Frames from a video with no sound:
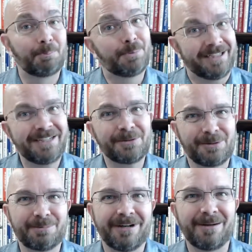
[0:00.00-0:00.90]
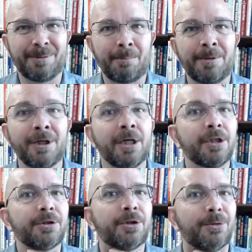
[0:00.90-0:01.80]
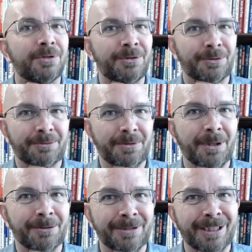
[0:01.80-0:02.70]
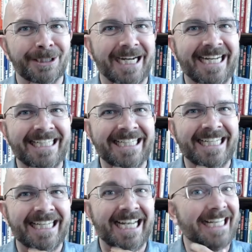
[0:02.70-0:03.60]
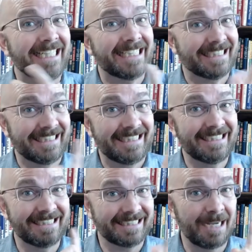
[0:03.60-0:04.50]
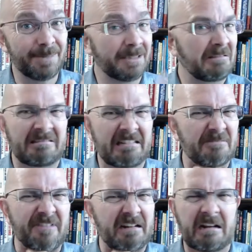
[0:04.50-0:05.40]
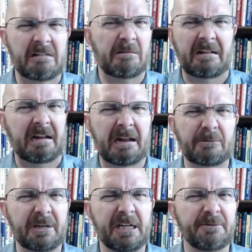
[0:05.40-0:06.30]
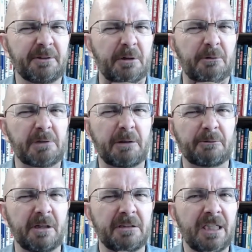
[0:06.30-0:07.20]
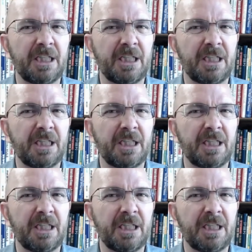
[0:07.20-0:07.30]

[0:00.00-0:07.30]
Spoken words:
But here's the problem. You're holding your throat, right? And that sneeze is coming. Doesn't matter. I don't care if you're holding that throat.